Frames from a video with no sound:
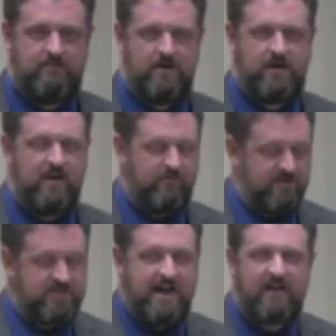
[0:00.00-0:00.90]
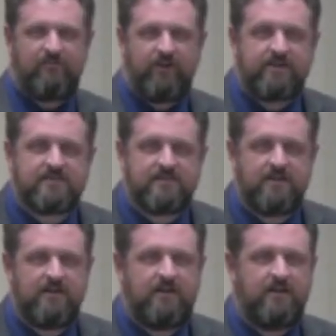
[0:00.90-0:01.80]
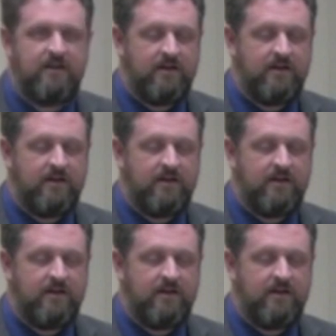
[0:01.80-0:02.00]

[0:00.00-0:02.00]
I gave you the sacrifices to eat.